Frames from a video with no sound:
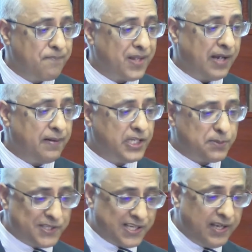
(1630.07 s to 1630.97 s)
And
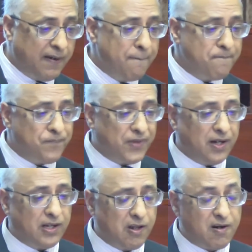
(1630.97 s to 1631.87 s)
especially
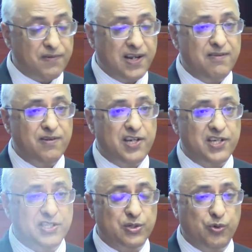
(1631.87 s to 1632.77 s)
a lot of
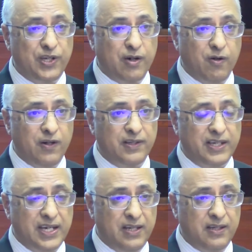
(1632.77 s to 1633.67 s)
deliberations going on
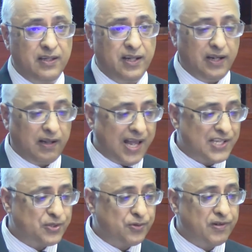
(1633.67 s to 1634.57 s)
in
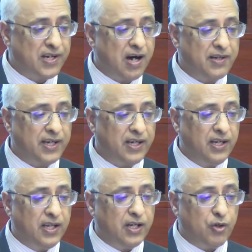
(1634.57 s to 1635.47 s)
Glasgow regarding
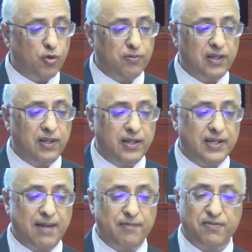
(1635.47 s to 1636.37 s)
global
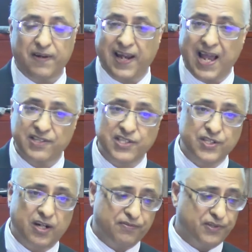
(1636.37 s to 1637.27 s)
climate finance
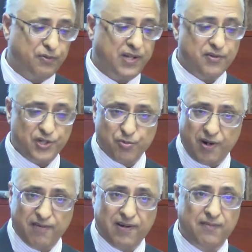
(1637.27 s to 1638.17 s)
after
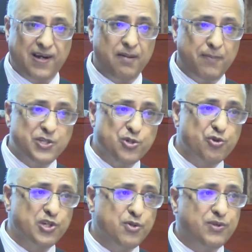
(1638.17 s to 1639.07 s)
2025. I mentioned to
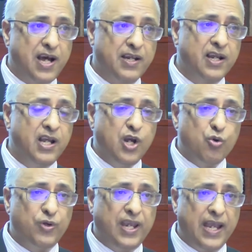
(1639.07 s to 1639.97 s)
you that
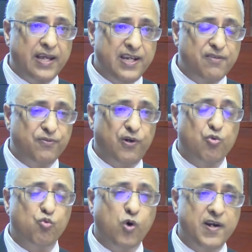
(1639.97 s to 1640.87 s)
we agreed for
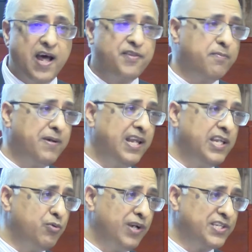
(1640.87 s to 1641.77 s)
100 billion
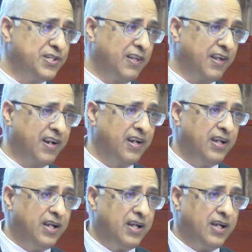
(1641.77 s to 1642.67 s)
US dollar,
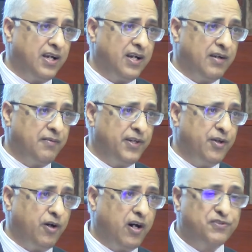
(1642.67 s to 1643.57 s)

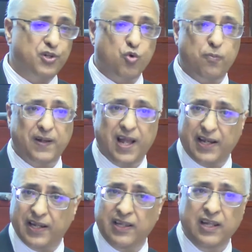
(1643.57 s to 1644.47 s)
after
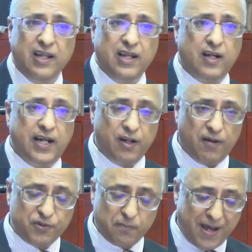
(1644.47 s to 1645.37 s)
Copenhagen and
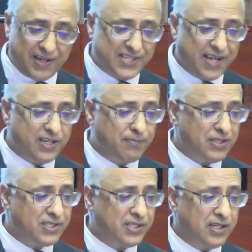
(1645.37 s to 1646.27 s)
after Paris Agreement.